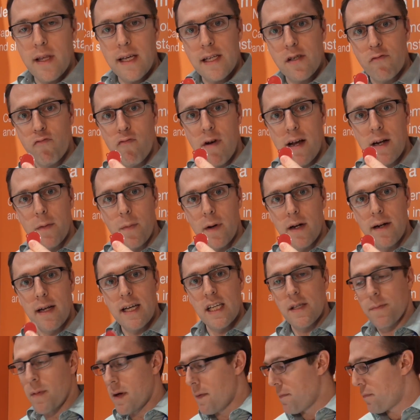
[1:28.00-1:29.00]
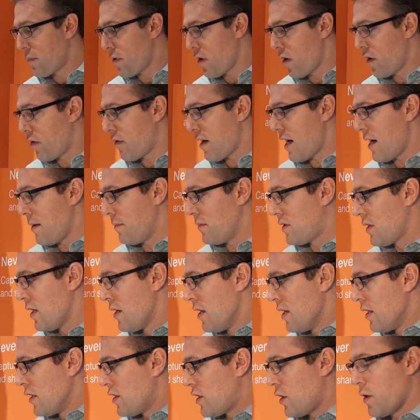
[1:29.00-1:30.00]
this red one has been programmed
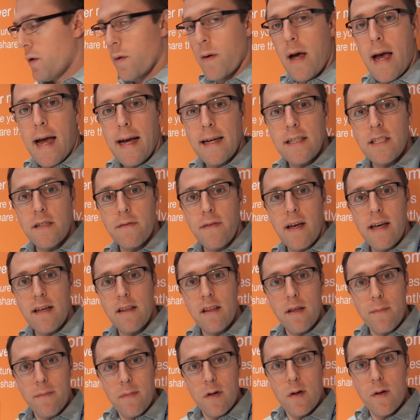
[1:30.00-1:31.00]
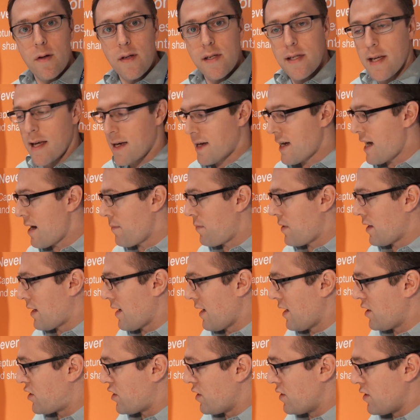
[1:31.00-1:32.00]
to activate the music
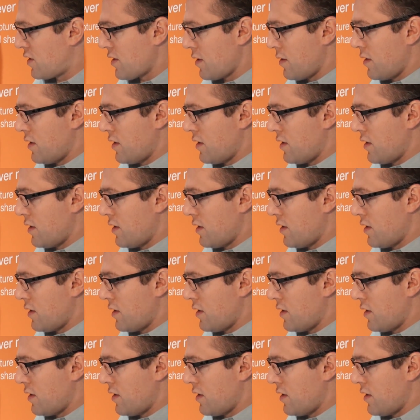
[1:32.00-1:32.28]
application. So